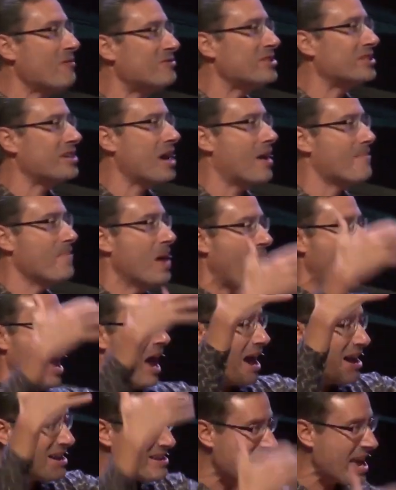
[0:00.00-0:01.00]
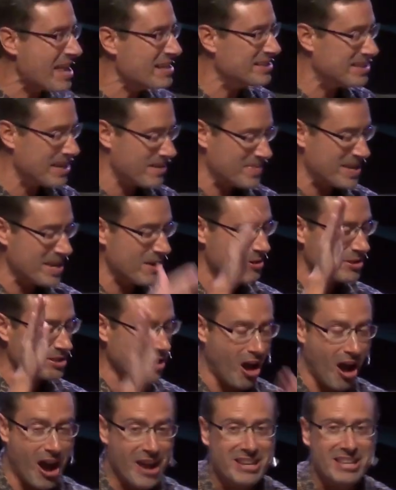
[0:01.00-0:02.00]
to come against him, he was
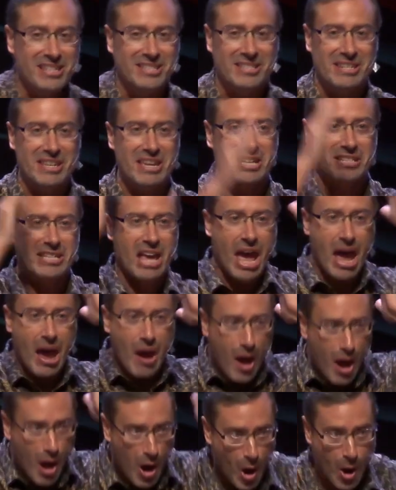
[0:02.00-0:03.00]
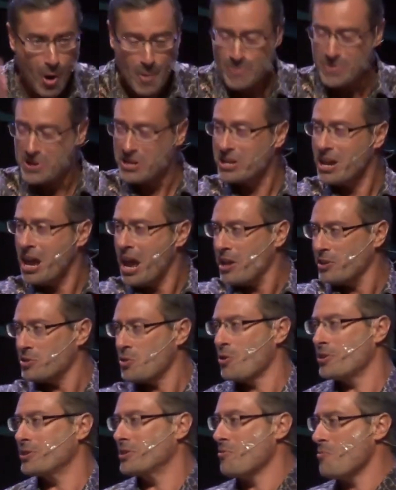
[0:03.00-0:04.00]
on his knees, open
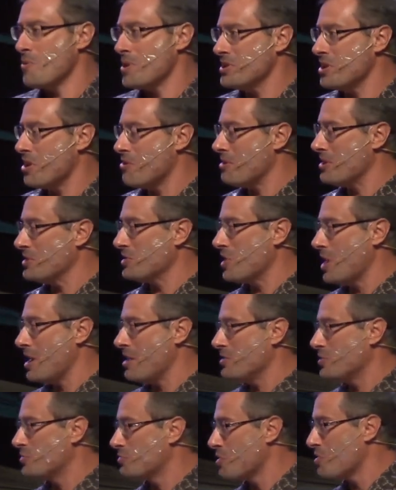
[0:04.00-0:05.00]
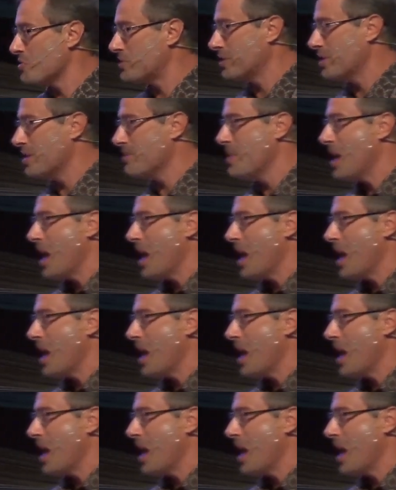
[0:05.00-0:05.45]
towards the window in Jerusalem,